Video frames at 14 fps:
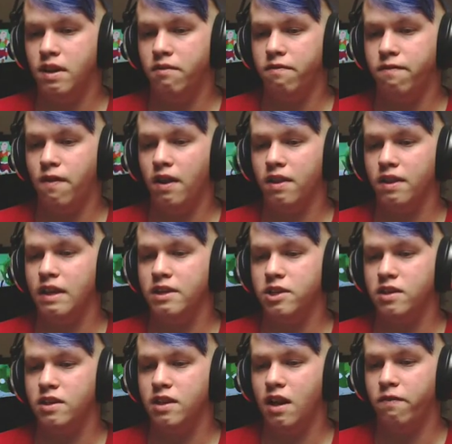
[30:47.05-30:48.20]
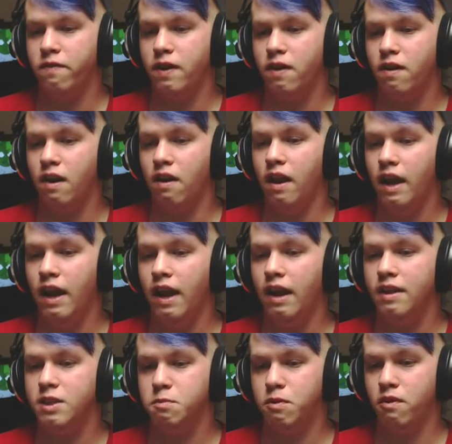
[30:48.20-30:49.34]
they finally just now figured out, hey,
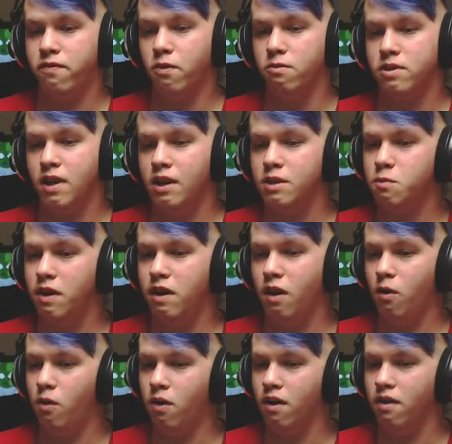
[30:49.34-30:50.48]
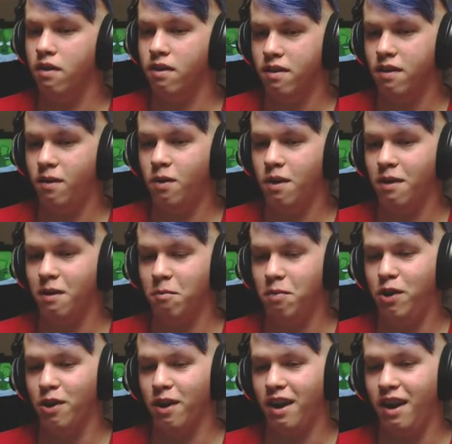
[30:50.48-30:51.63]
let's put a full-size window on a
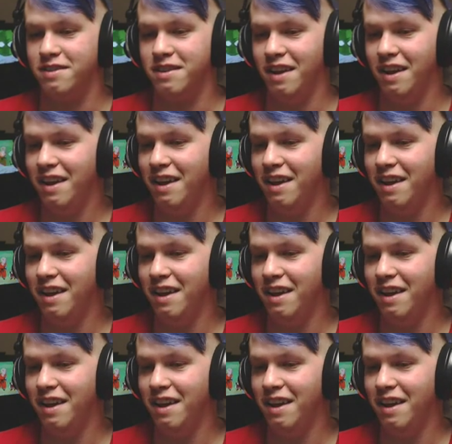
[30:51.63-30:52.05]
computer case.